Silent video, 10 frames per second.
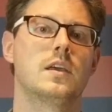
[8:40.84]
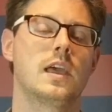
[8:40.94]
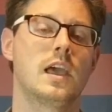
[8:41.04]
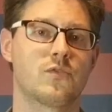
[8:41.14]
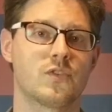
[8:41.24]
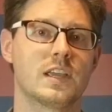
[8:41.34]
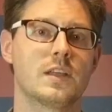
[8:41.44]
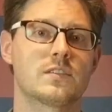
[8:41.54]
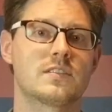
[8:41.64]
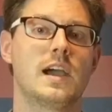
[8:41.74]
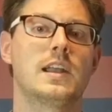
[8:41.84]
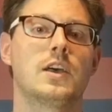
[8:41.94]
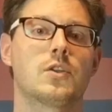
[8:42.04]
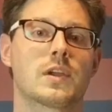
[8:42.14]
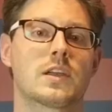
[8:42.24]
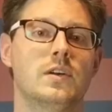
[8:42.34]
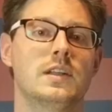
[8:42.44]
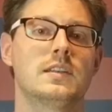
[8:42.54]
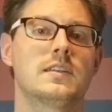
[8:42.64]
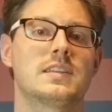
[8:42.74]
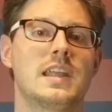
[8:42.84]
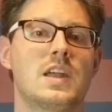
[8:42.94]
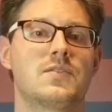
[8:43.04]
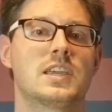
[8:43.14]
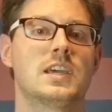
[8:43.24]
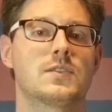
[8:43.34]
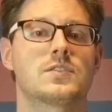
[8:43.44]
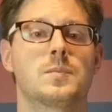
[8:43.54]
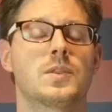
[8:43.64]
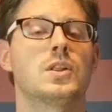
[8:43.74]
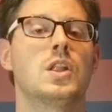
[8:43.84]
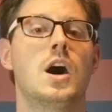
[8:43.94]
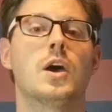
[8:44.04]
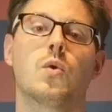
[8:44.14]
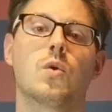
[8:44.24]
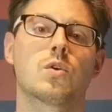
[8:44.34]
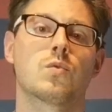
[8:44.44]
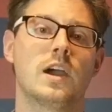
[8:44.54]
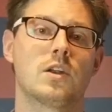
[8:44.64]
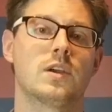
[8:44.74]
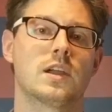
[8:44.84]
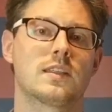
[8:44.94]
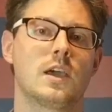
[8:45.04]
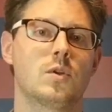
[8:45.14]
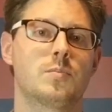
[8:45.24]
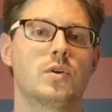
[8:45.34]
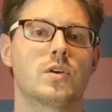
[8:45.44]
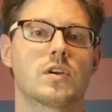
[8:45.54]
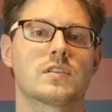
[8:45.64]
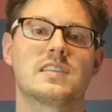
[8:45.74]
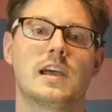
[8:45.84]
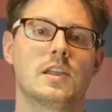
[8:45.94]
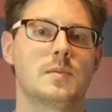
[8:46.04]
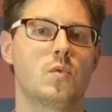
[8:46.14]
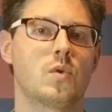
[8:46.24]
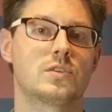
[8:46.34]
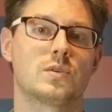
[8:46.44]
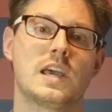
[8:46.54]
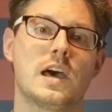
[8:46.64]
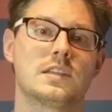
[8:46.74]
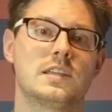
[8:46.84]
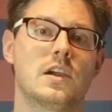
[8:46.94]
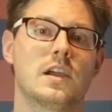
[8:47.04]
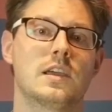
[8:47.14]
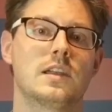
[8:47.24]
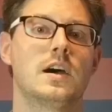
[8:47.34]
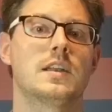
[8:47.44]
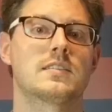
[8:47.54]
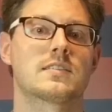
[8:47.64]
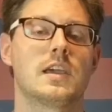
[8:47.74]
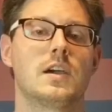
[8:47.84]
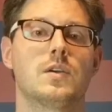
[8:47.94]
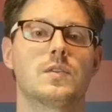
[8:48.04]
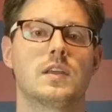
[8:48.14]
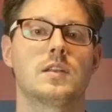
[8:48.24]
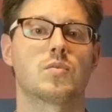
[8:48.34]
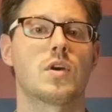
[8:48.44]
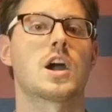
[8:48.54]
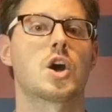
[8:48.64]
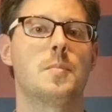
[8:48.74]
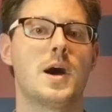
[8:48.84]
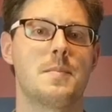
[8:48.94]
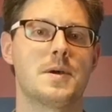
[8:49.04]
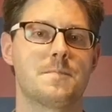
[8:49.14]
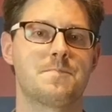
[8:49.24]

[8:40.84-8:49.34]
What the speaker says: And for the other side, Hillary Clinton is an advocate of some of the law and order rhetoric that would put her slightly more totalitarian on a scale than Barack Obama.